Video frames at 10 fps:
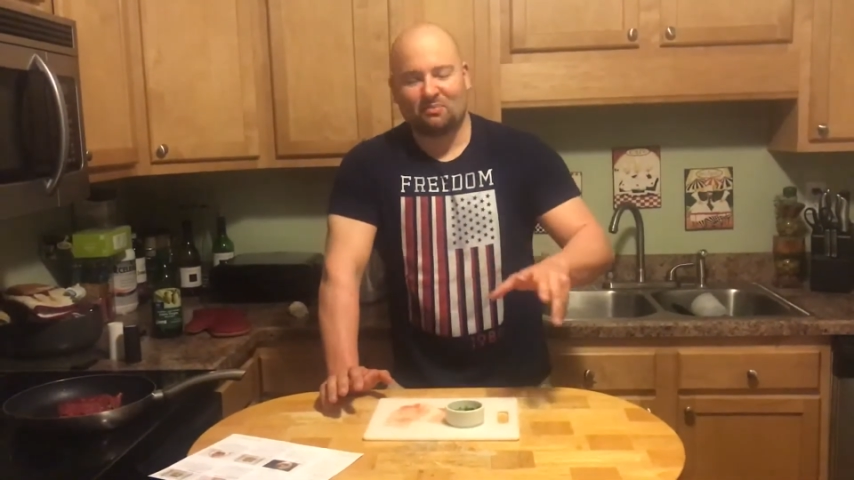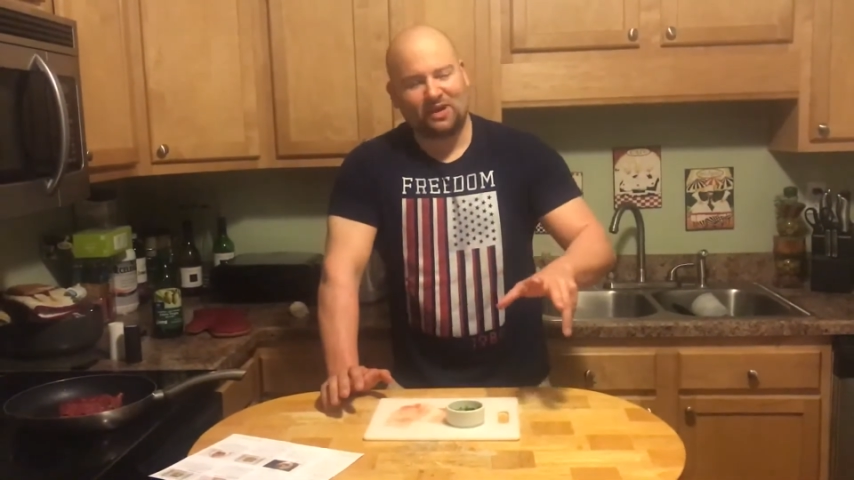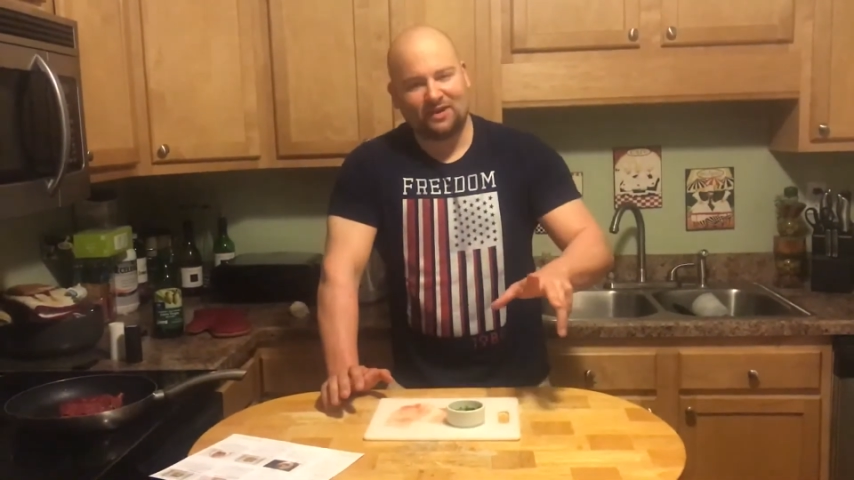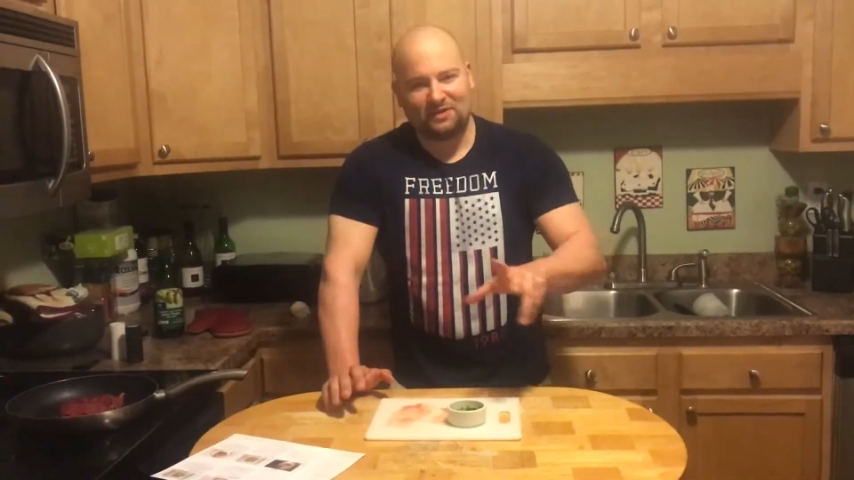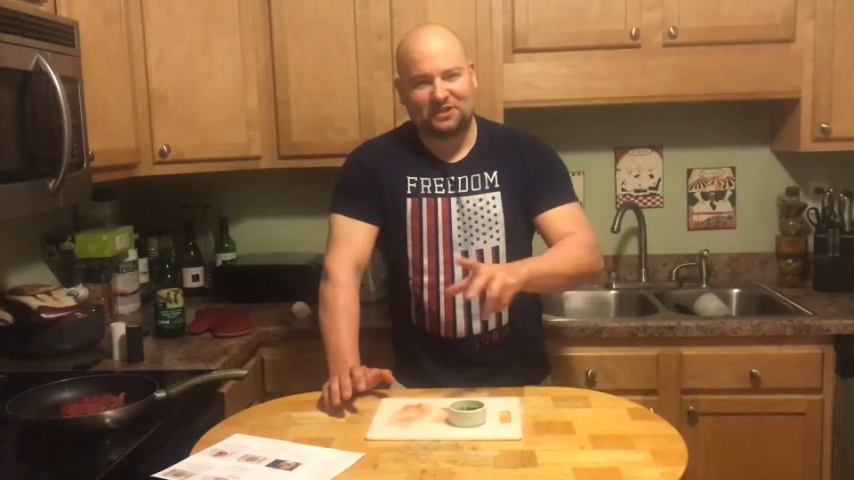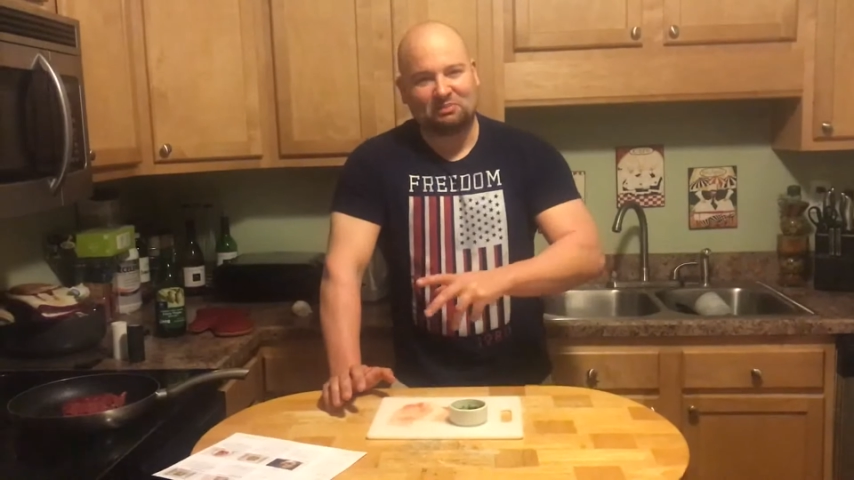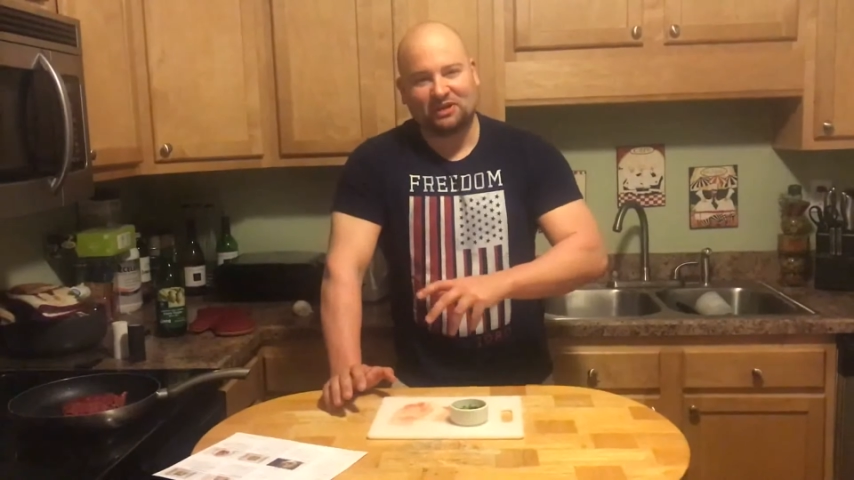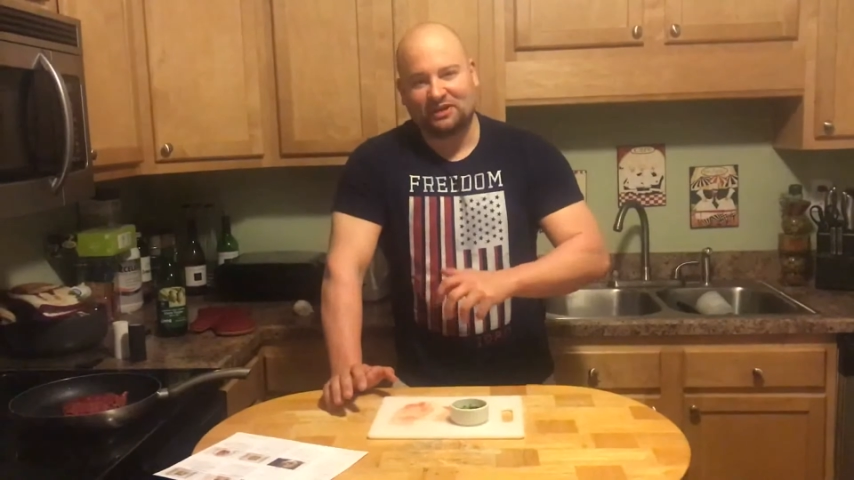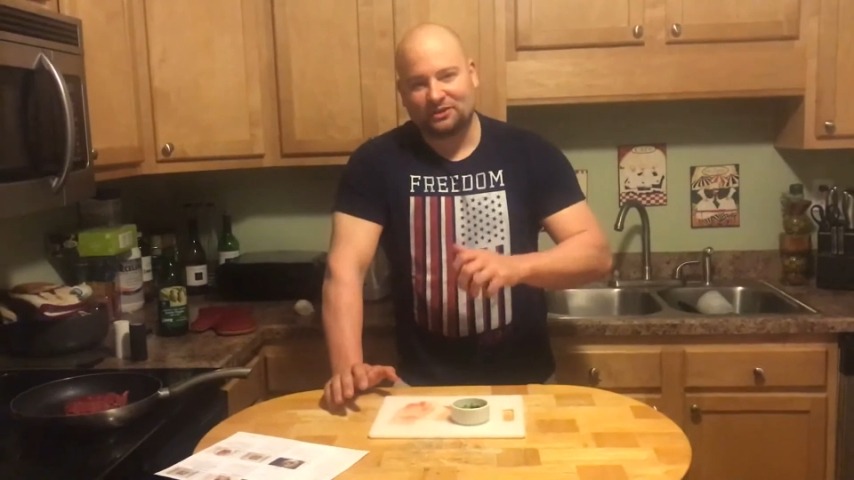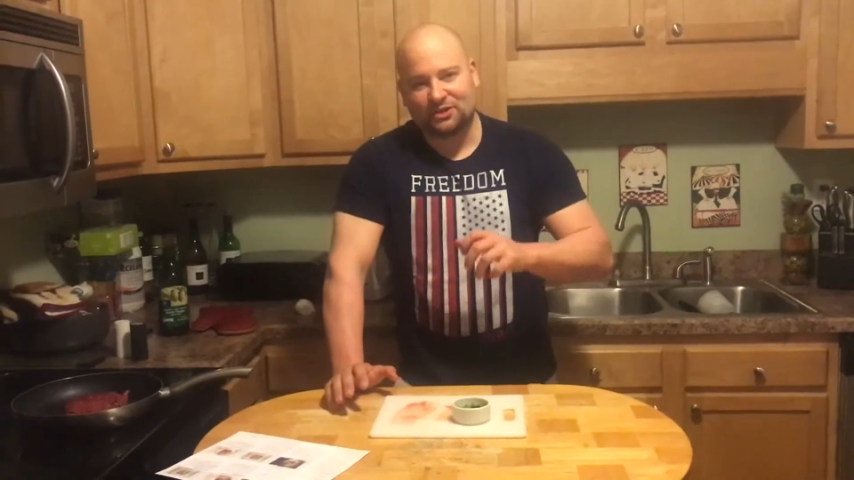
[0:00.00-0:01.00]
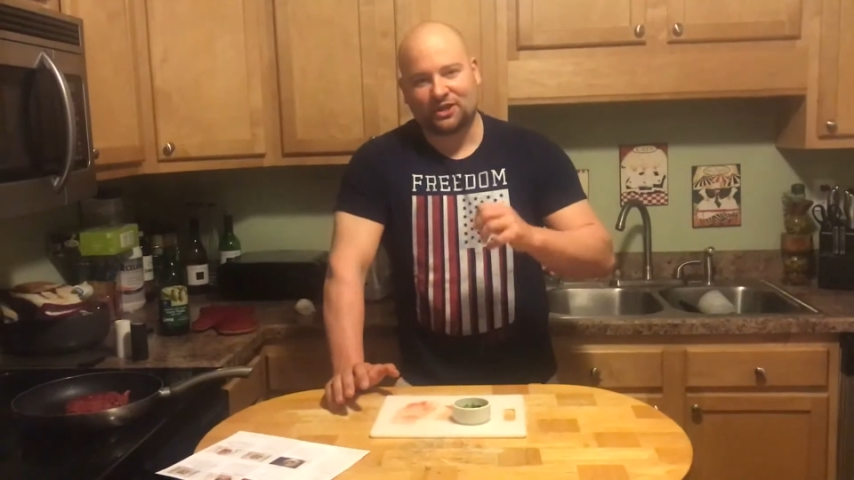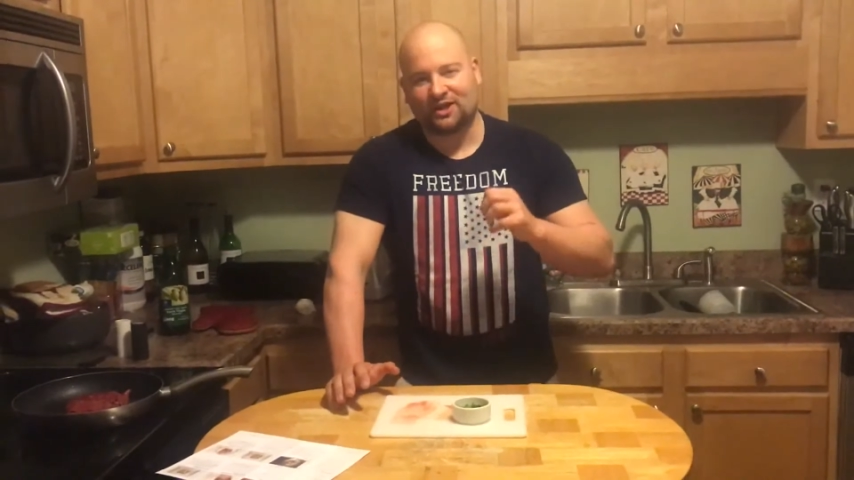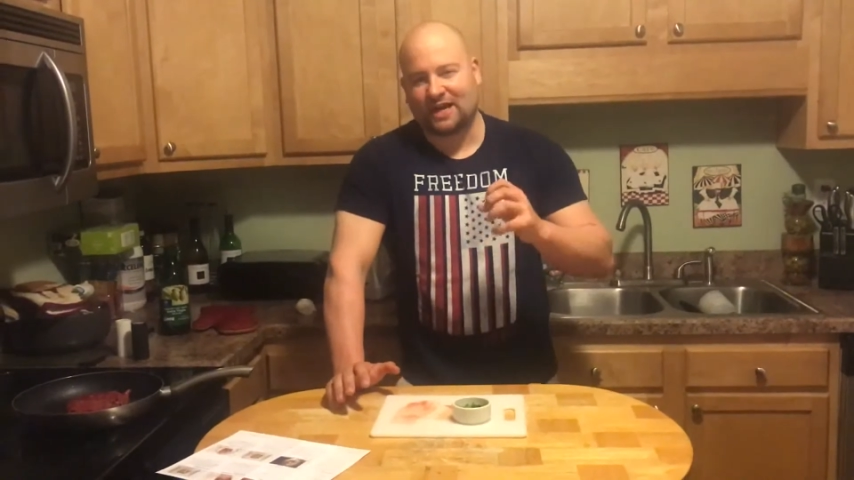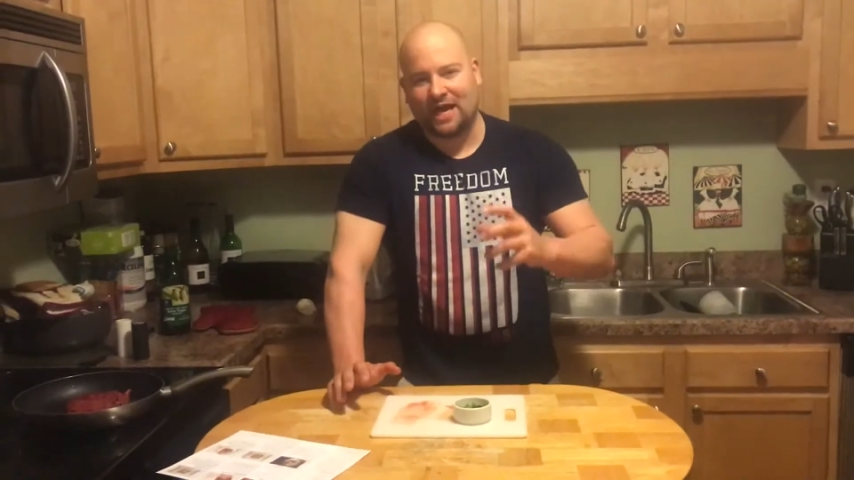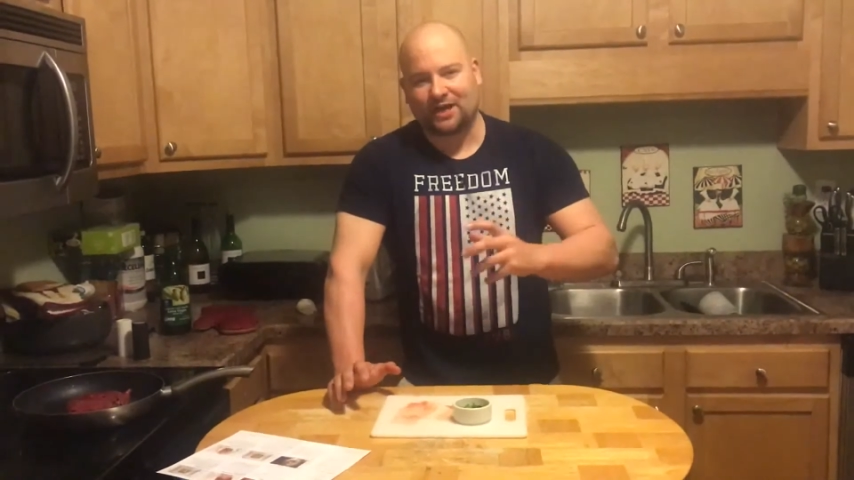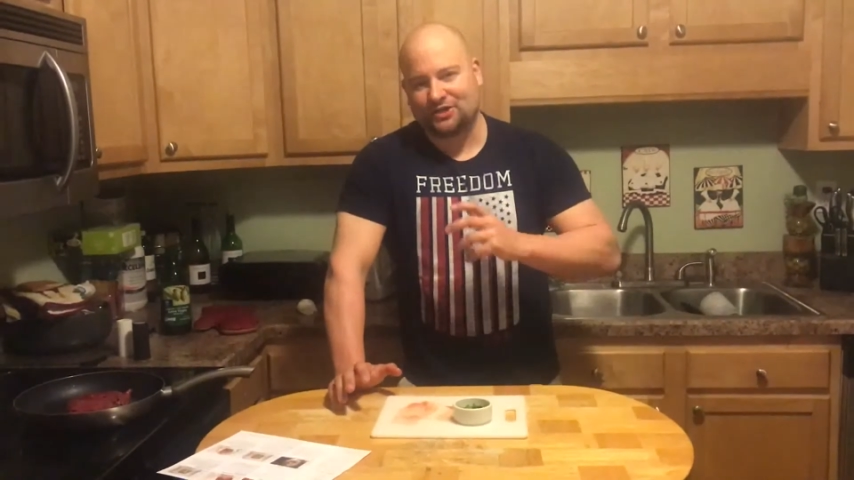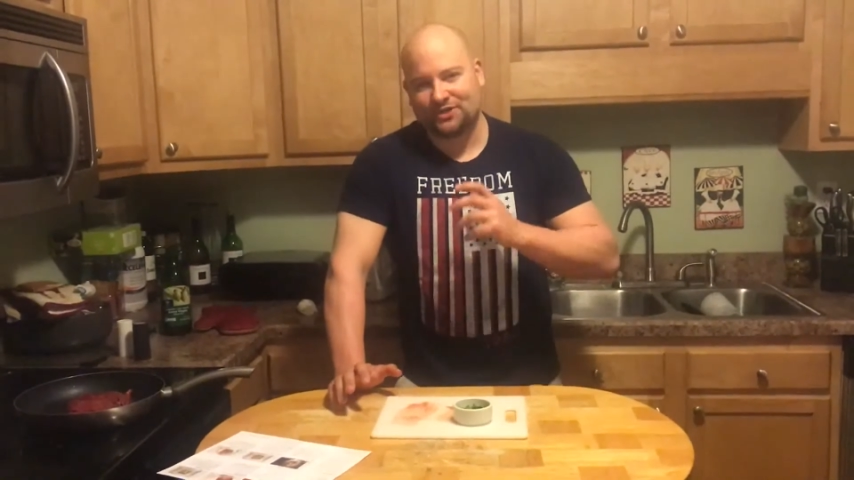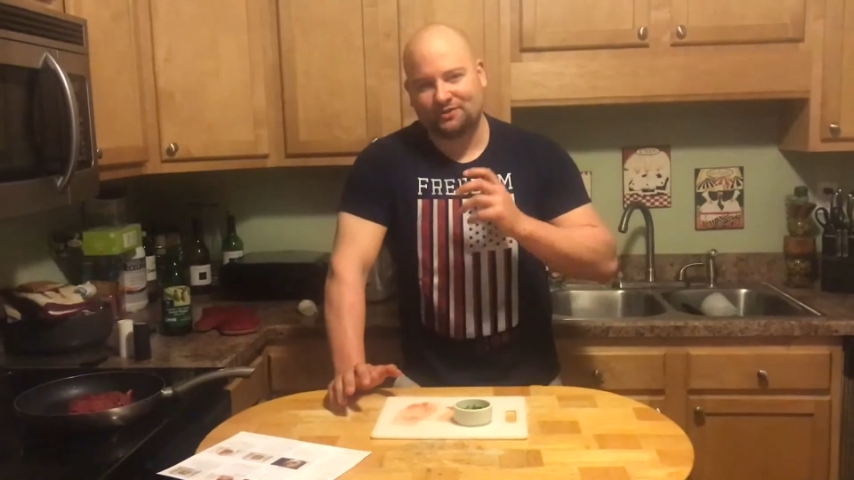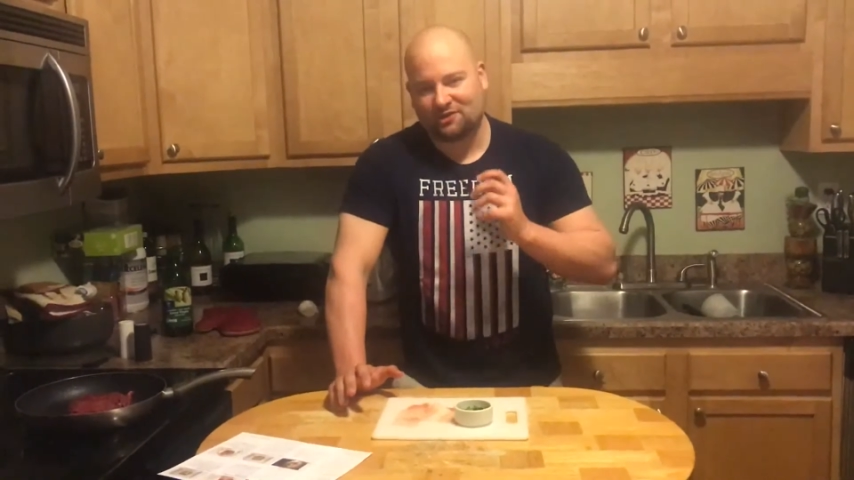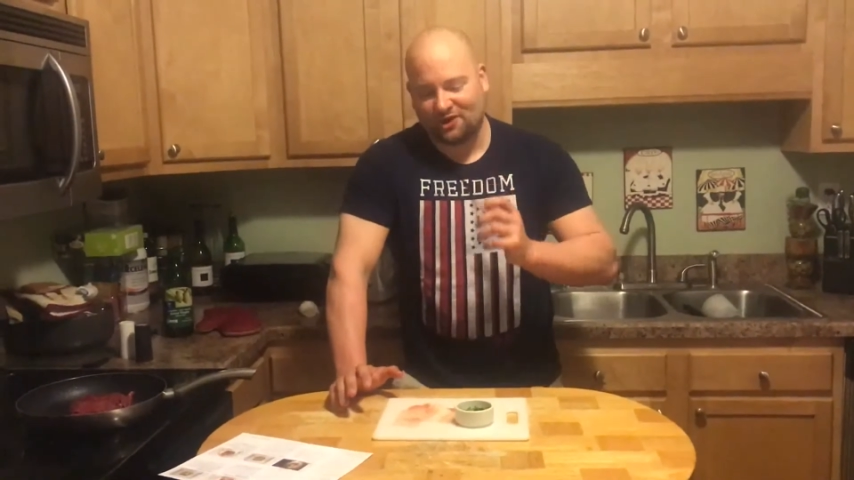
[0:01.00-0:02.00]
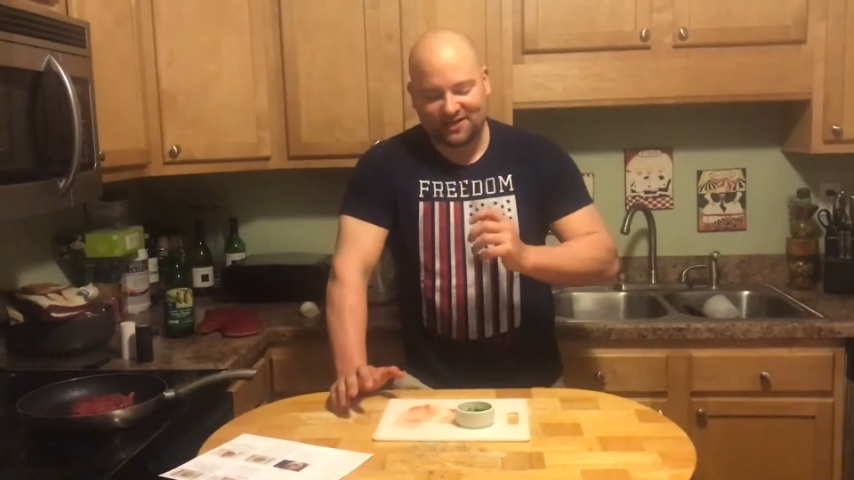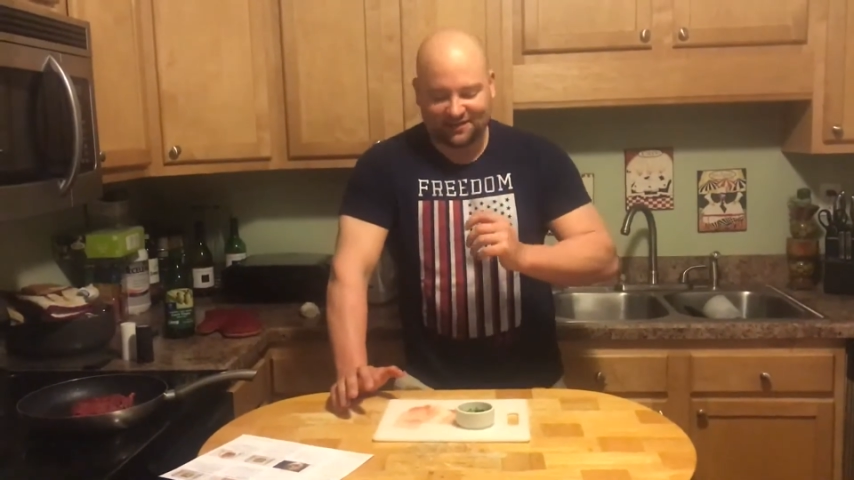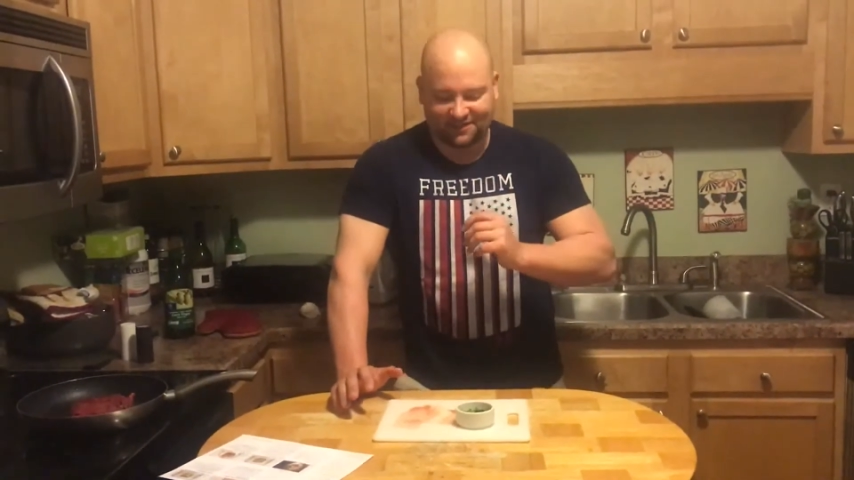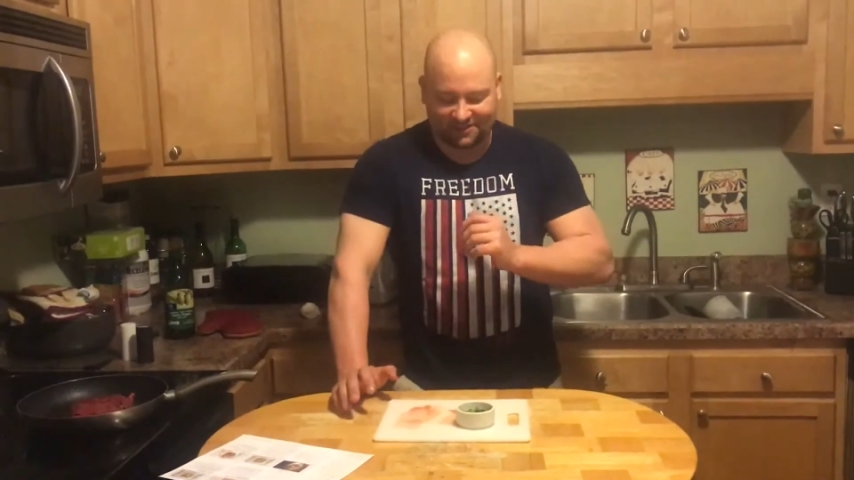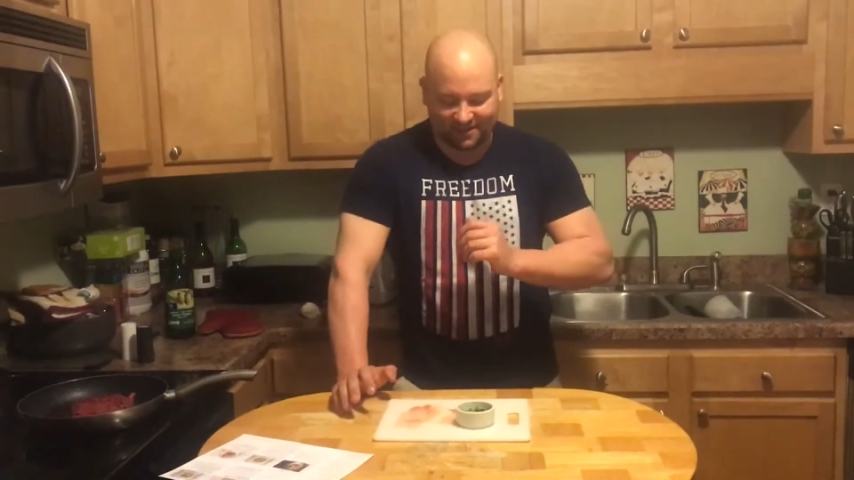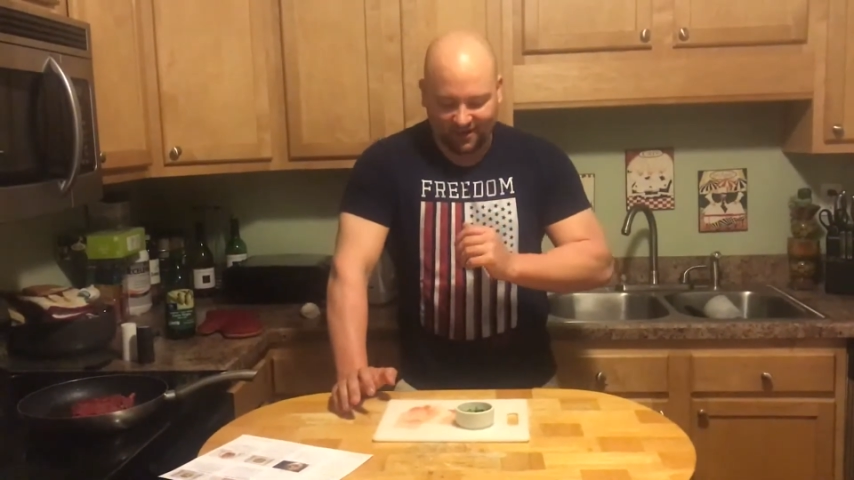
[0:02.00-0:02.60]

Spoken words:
baby spinach concoction of greatness.